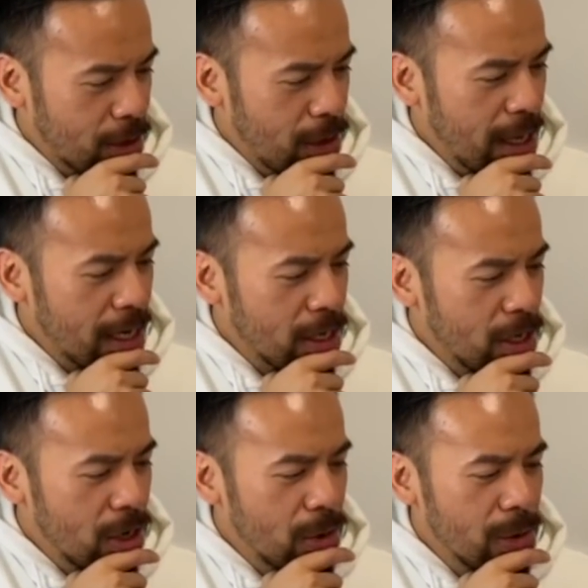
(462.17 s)
All I
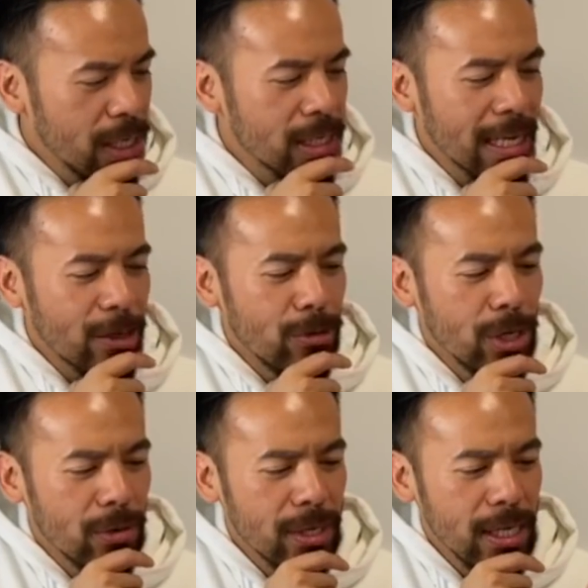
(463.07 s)
know is that you
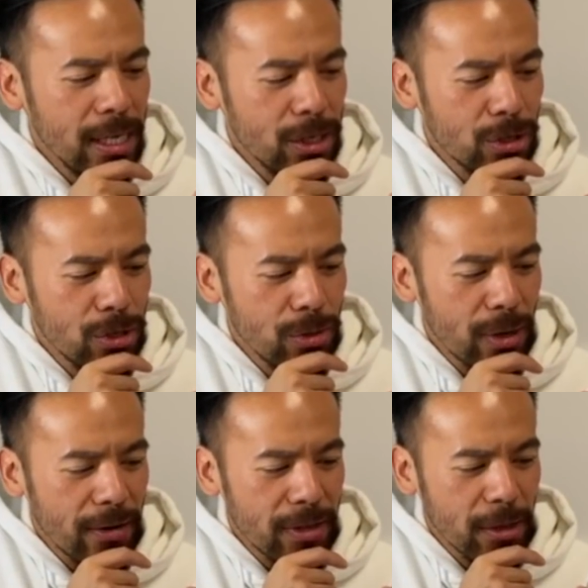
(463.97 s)
don't need to do
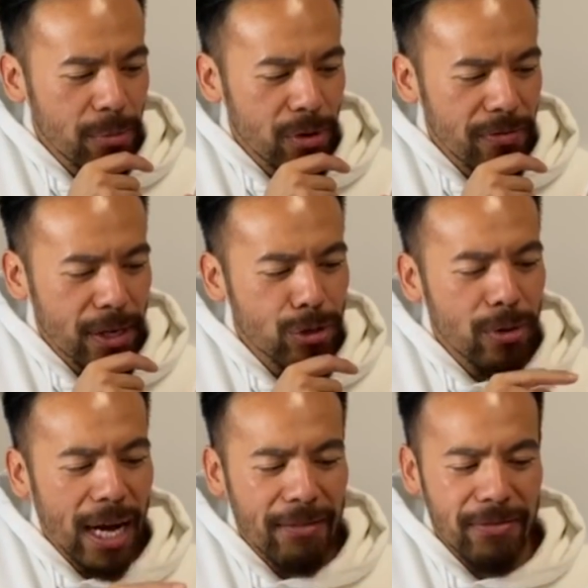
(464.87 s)
everything perfect to
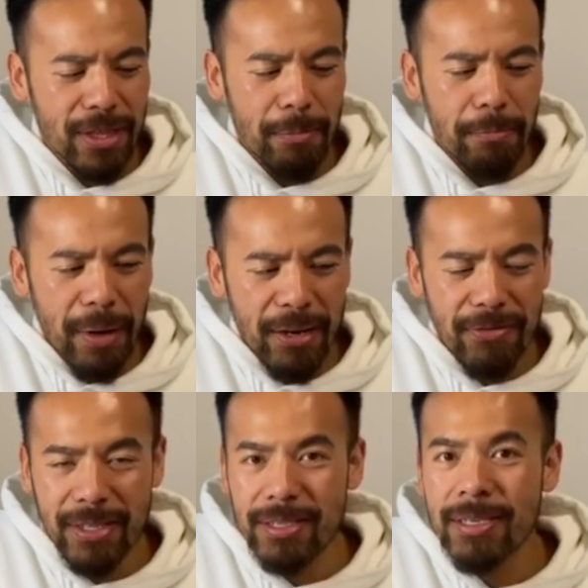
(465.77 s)
have the
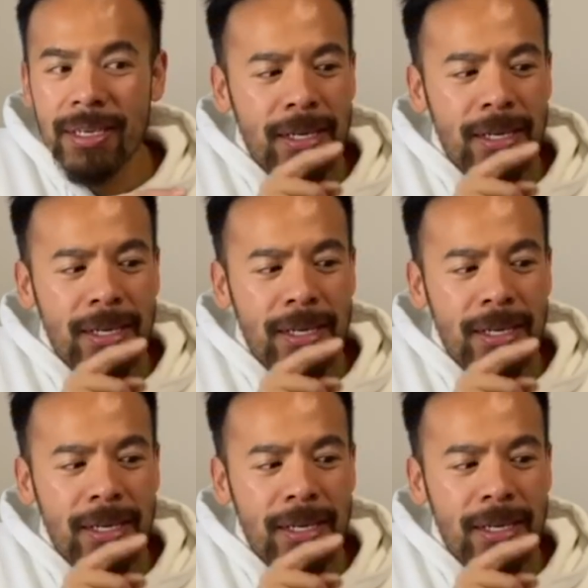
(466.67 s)
benefits.